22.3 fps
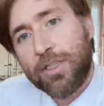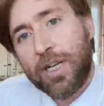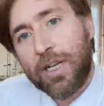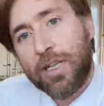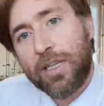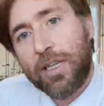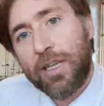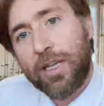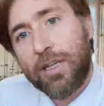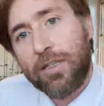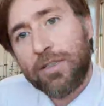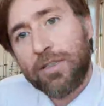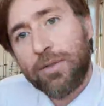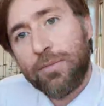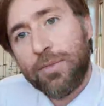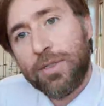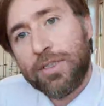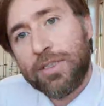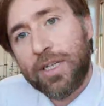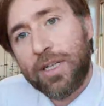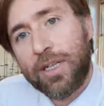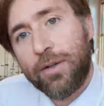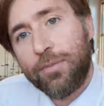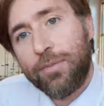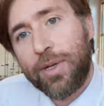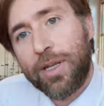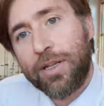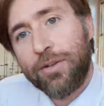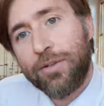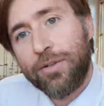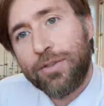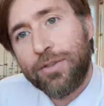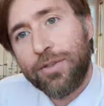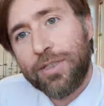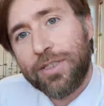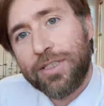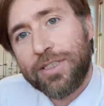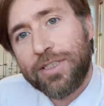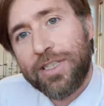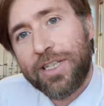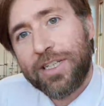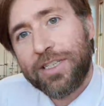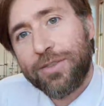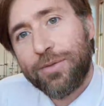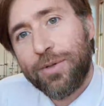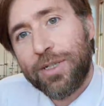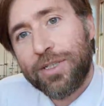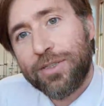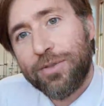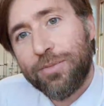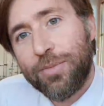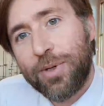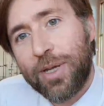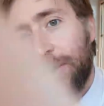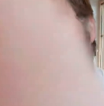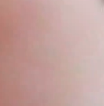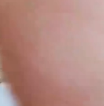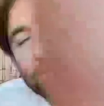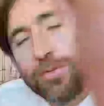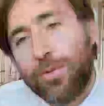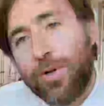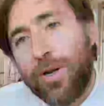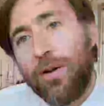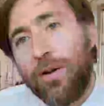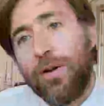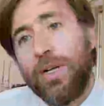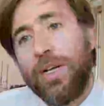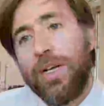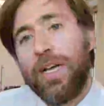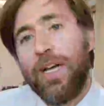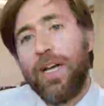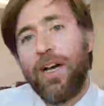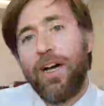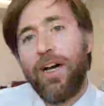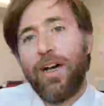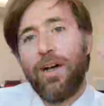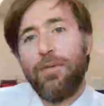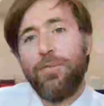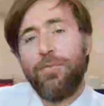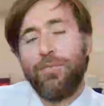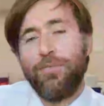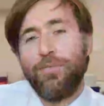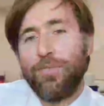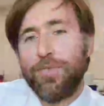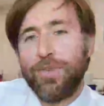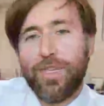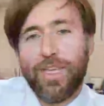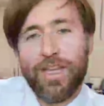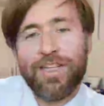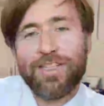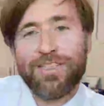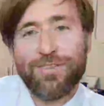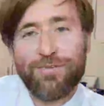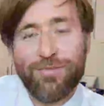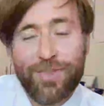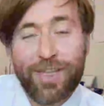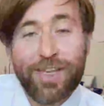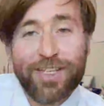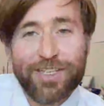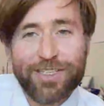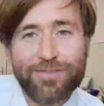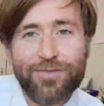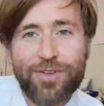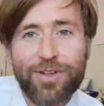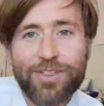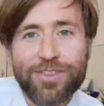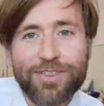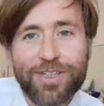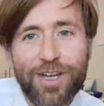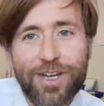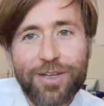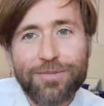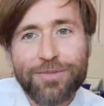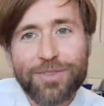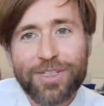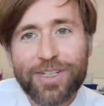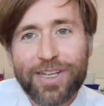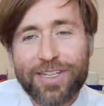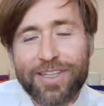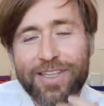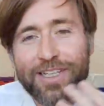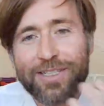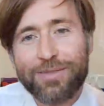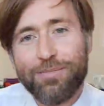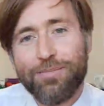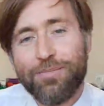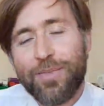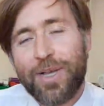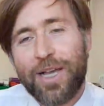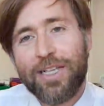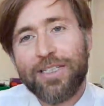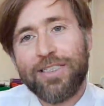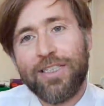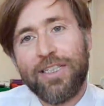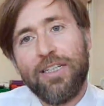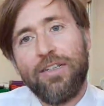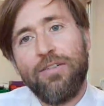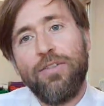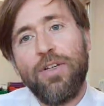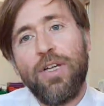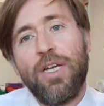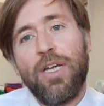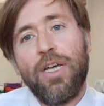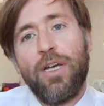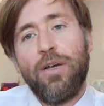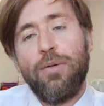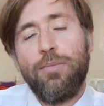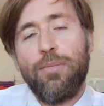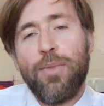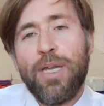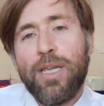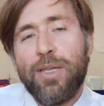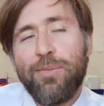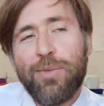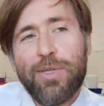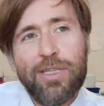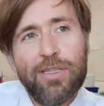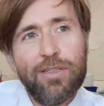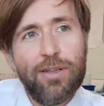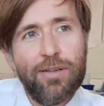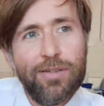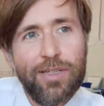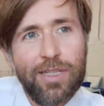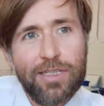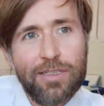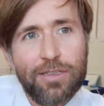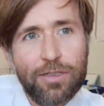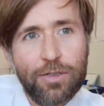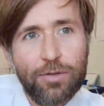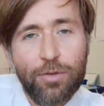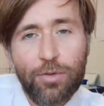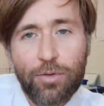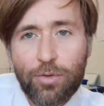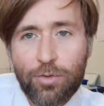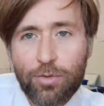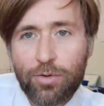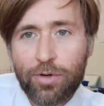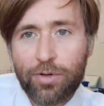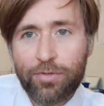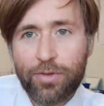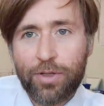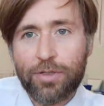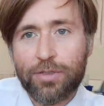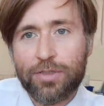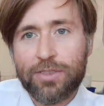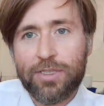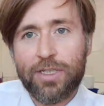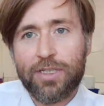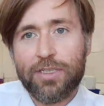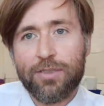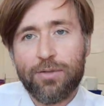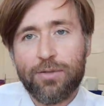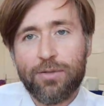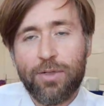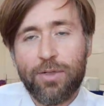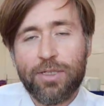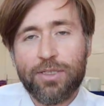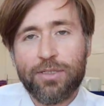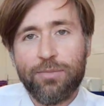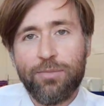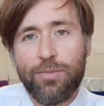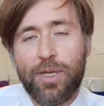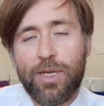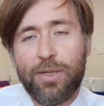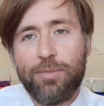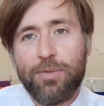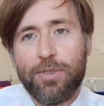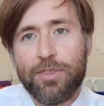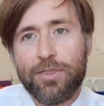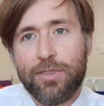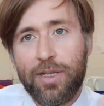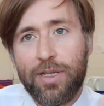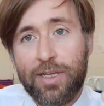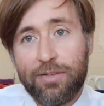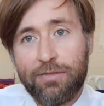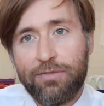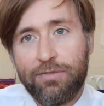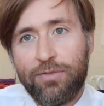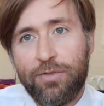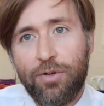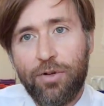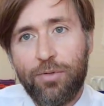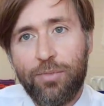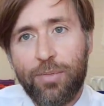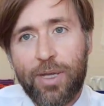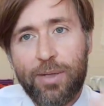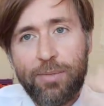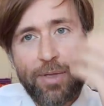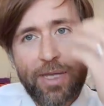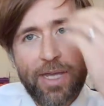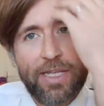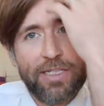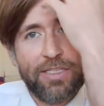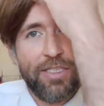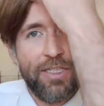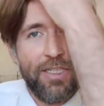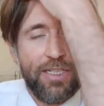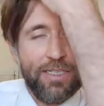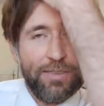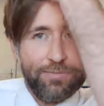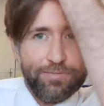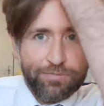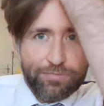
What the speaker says: chat there. Somebody said, I'm planning on doing 6 question papers. Well, that is fun times. Okay, that's massive. Maybe you don't need to do all of those 6 question papers like in full. Maybe actually